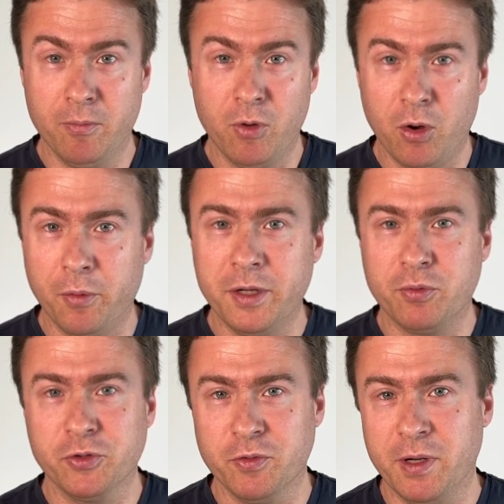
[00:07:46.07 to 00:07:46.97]
only
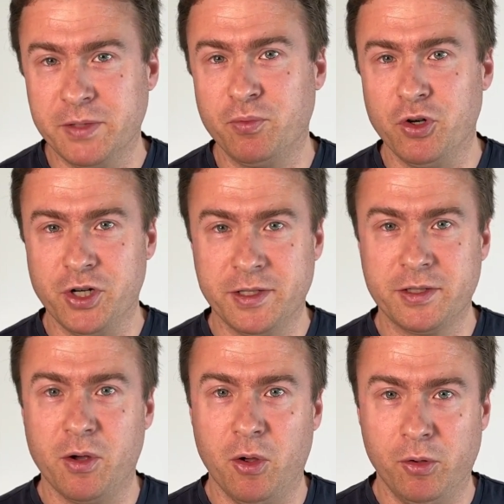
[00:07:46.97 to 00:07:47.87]
put the best
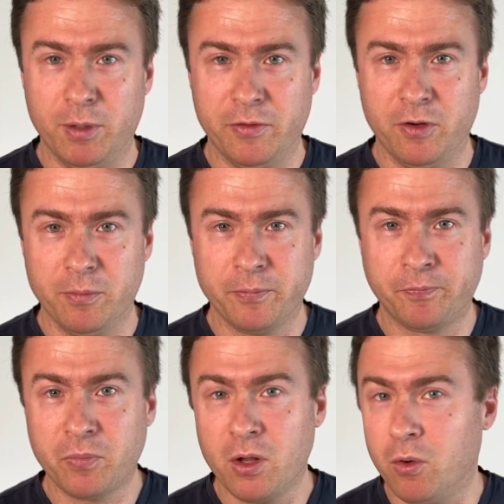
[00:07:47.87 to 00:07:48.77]
projects on the platform.
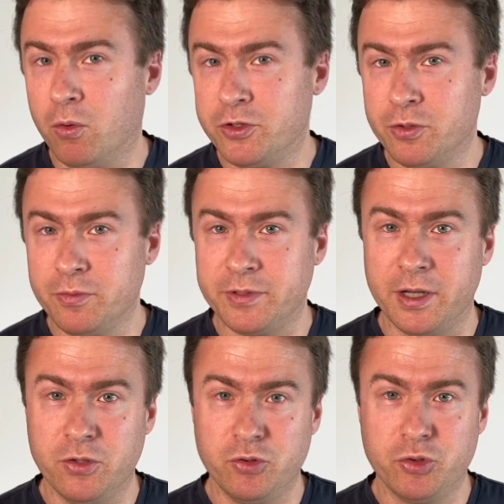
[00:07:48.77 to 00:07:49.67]
Also, there
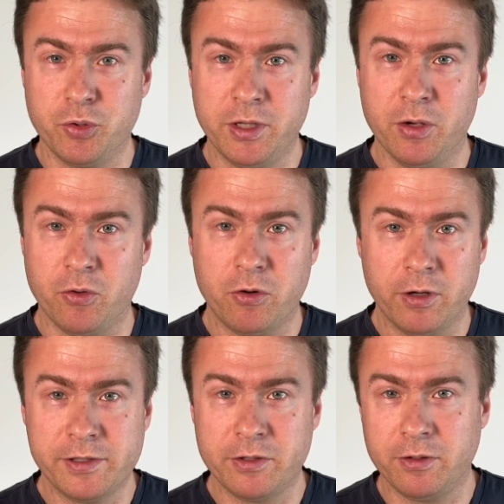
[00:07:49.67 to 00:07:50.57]
is usually a
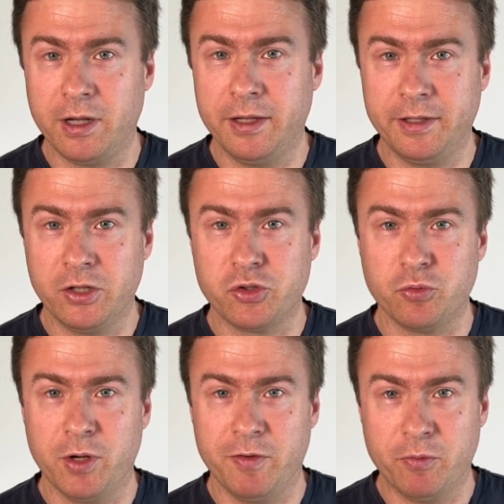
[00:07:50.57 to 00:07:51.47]
collateral attached
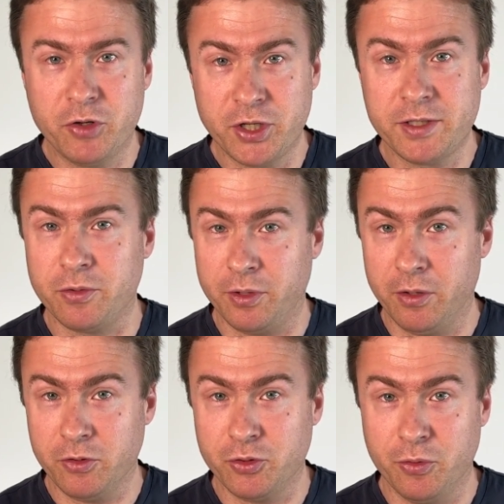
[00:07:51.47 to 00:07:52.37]
to every project, so you can
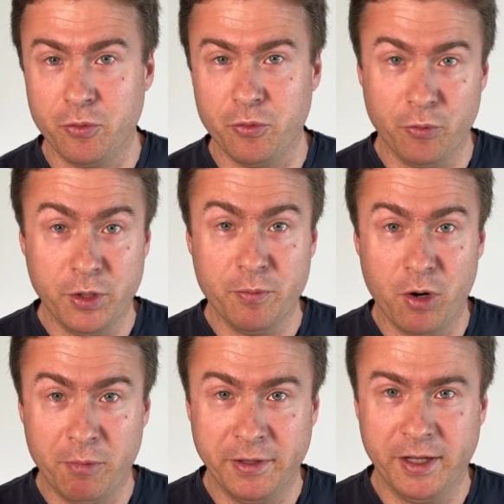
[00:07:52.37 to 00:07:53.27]
also read more
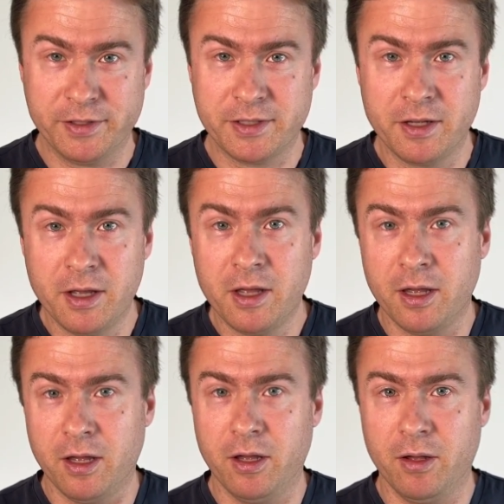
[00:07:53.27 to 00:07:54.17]
about that
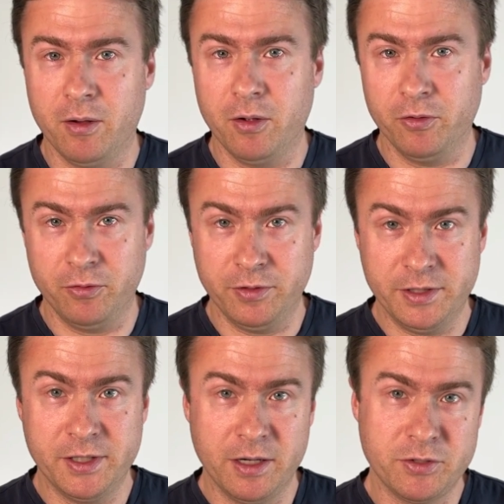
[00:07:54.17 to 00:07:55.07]
on the
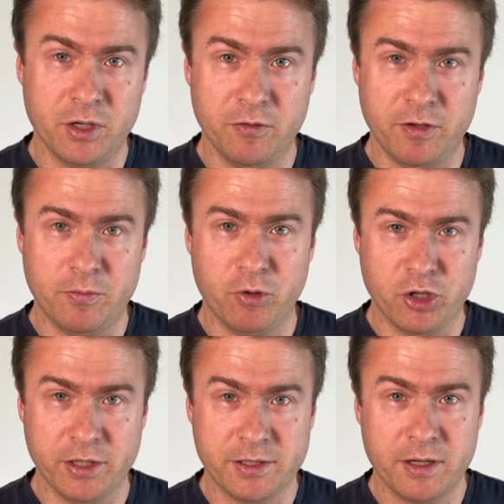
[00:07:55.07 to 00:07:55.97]
details of each
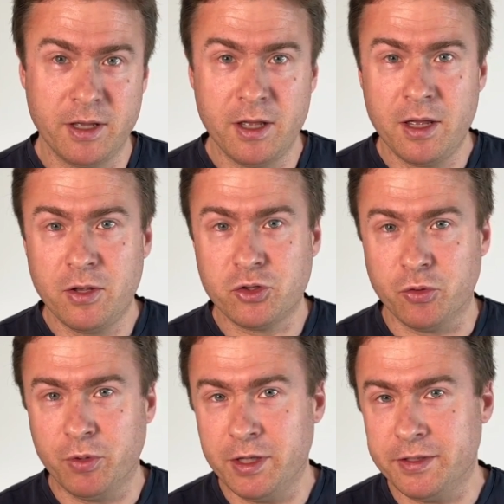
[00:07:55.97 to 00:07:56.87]
project. So
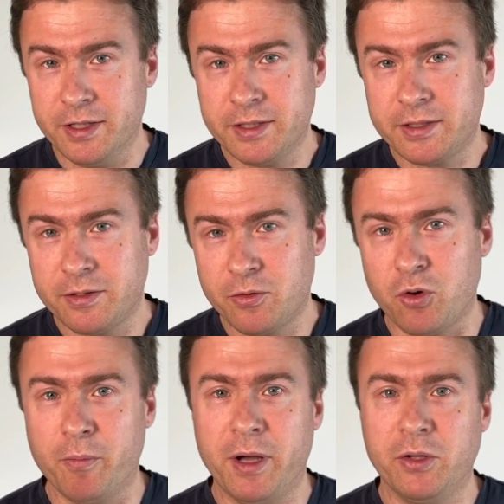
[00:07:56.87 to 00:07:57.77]
really this,
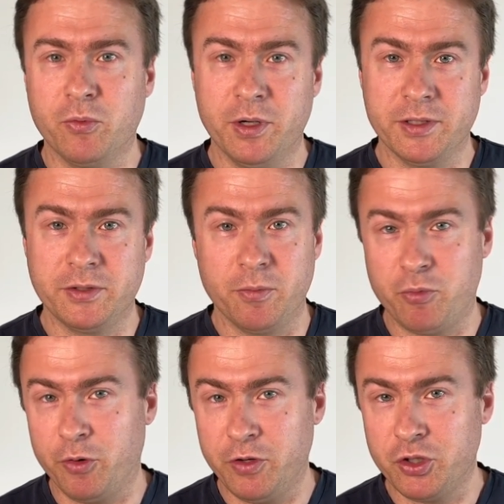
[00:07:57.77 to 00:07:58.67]
combined with the
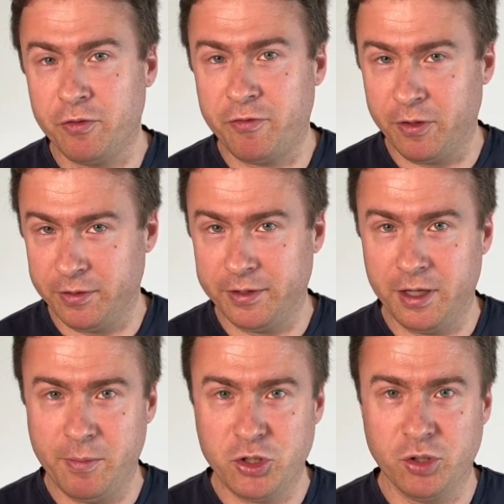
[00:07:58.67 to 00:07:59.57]
provision fund that I
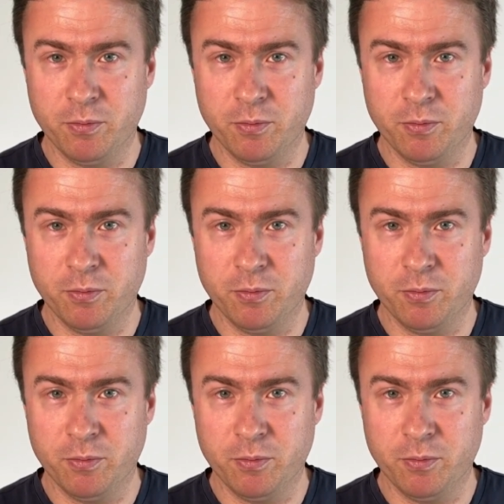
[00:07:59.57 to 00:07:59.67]
mentioned